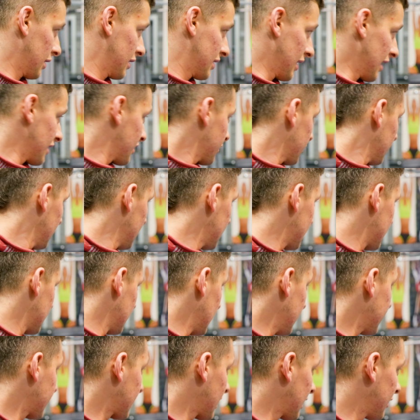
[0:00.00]
accessories,
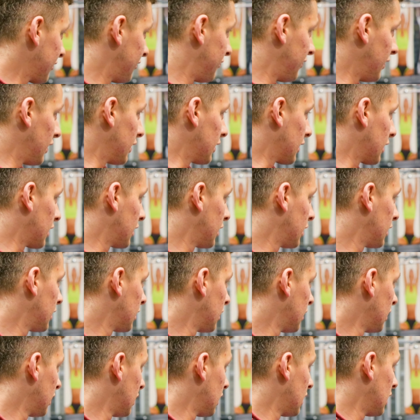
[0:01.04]
today's kind of fun.
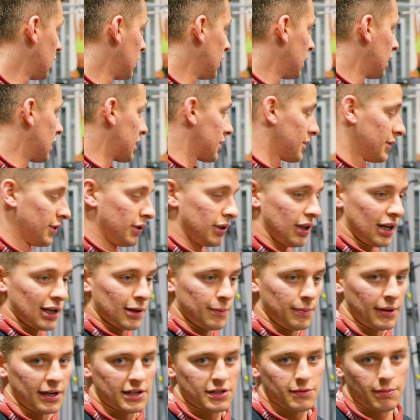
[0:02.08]
So do a lot
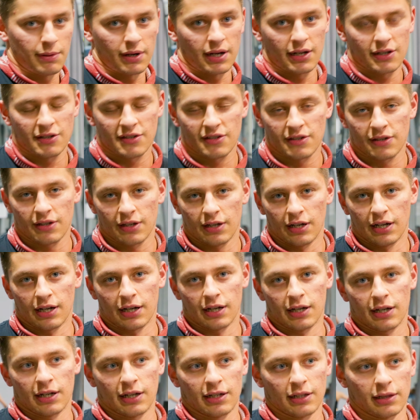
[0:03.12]
of bench press,
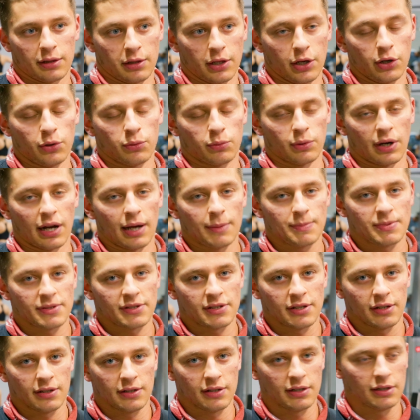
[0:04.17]
low
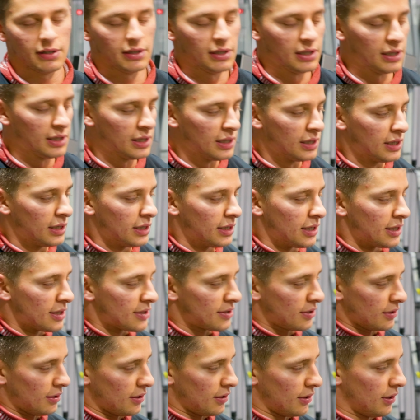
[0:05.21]
reps.
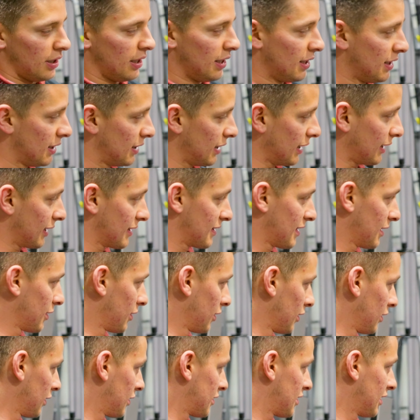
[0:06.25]
So like I said
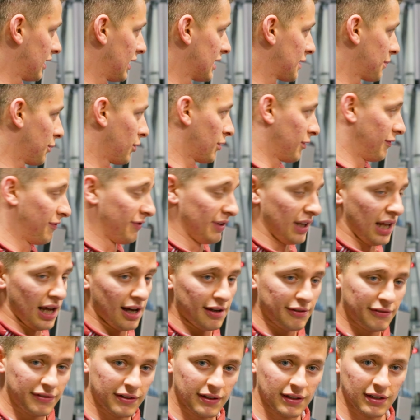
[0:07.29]
earlier, today's more
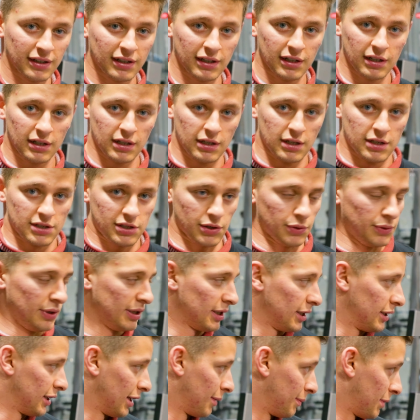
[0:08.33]
fluff. So we'll
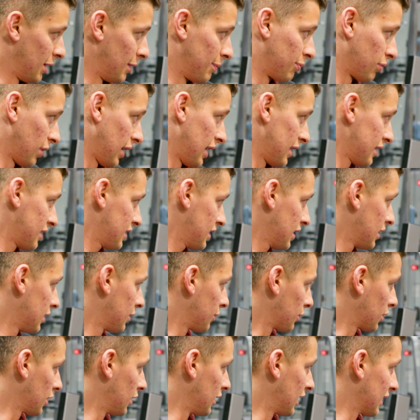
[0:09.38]
hit a dumbbell press.
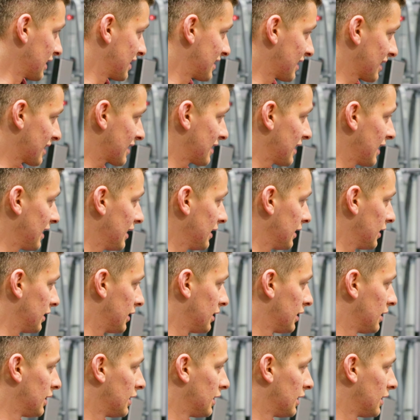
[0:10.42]
We'll go like 6 to 8,